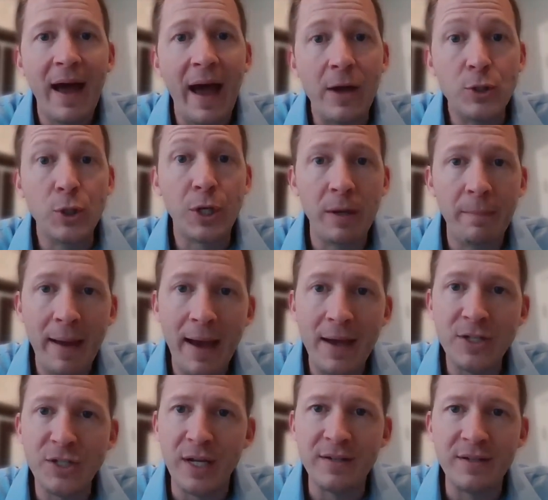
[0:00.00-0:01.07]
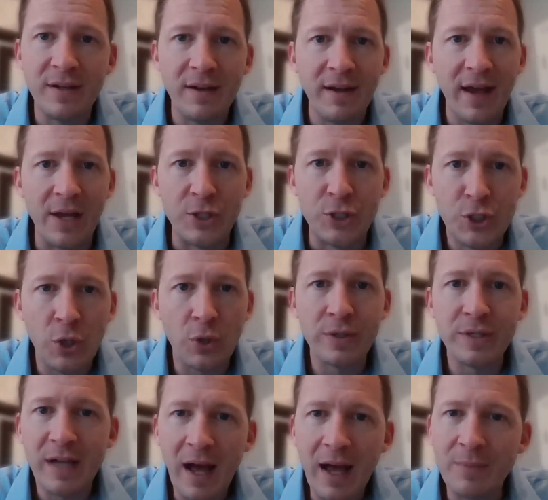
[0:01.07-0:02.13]
So as you can imagine,
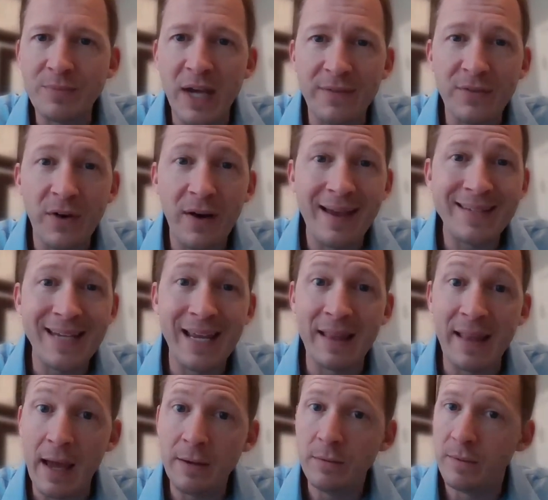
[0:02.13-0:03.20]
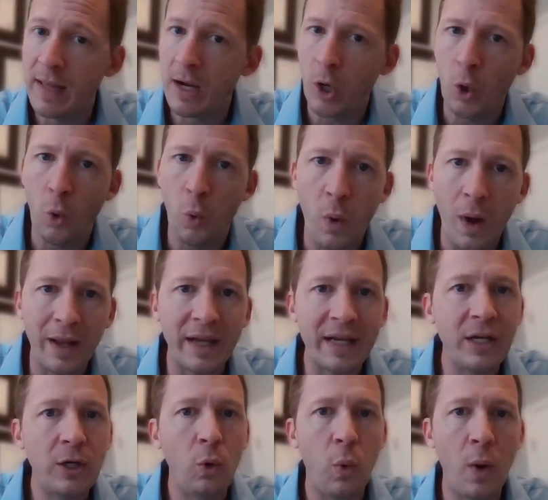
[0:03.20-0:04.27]
at certain times after asking
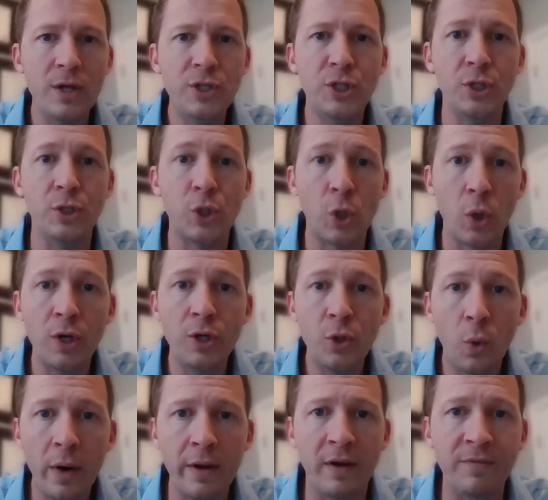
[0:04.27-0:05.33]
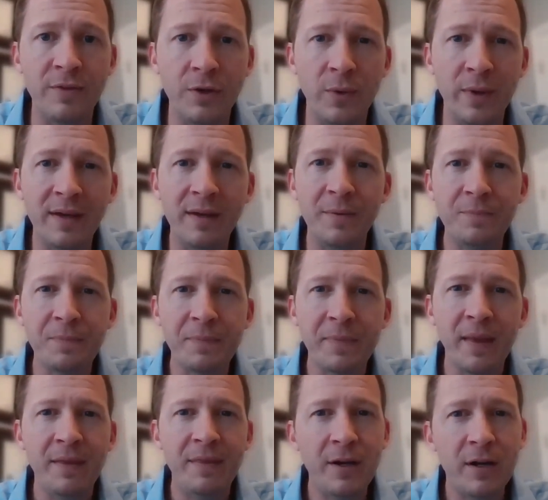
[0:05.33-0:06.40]
that quality question during your
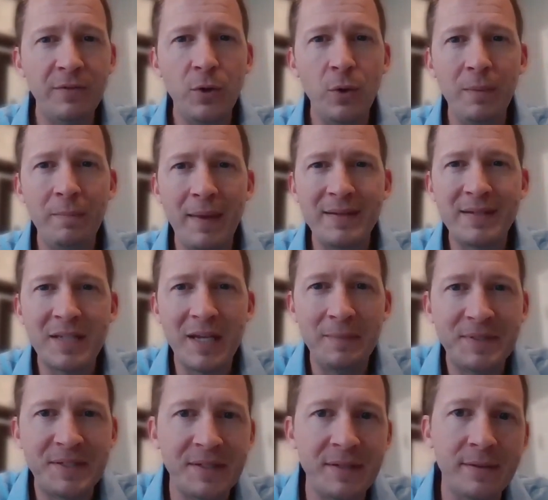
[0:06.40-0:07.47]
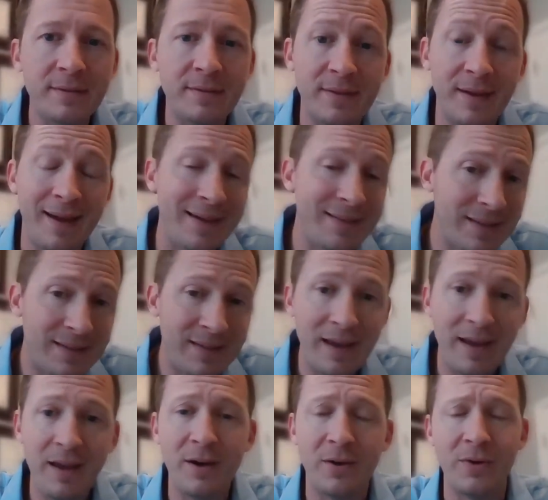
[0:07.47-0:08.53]
interviewee, the interviewee may seem to
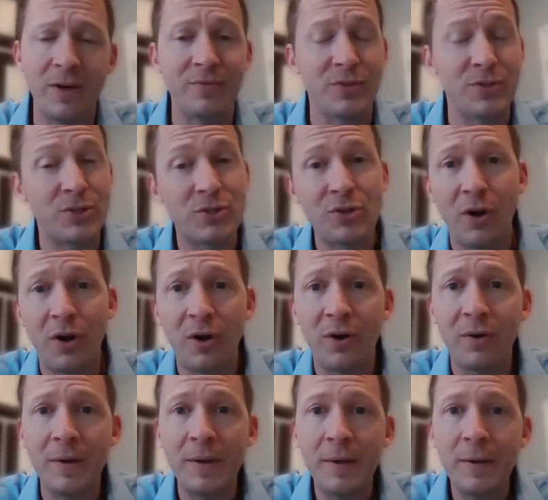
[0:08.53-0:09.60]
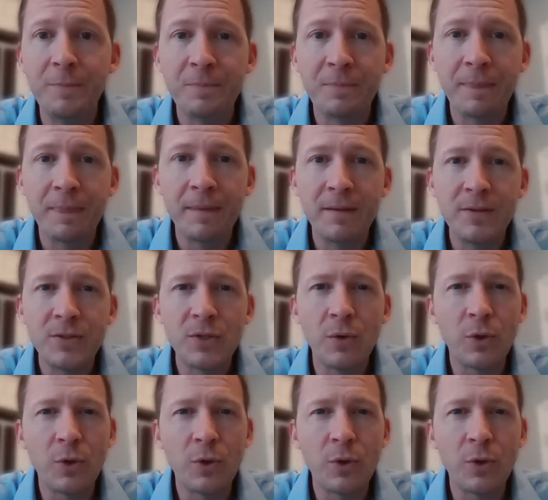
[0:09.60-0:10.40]
hesitate or even stall.